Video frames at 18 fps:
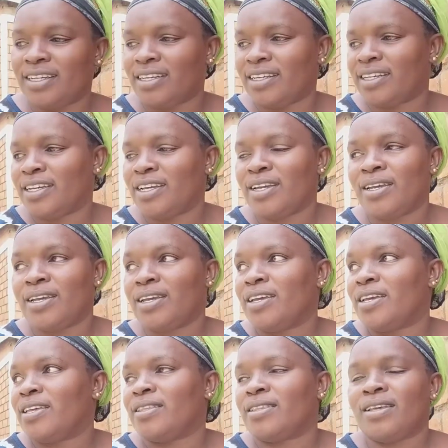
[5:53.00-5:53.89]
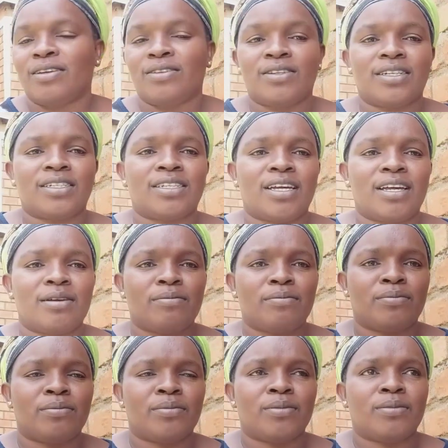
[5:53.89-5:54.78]
there was a
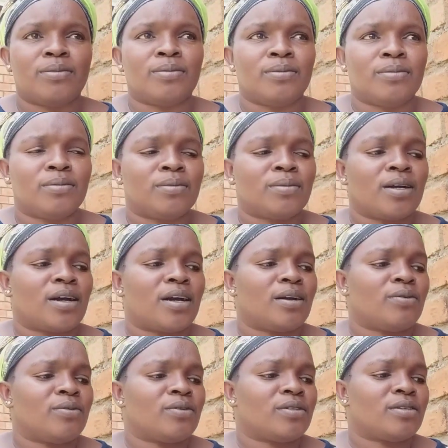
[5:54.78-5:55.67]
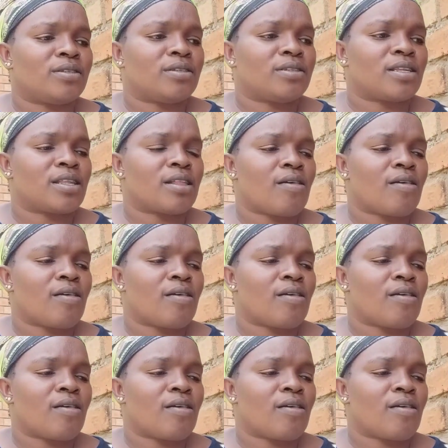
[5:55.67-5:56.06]
time I was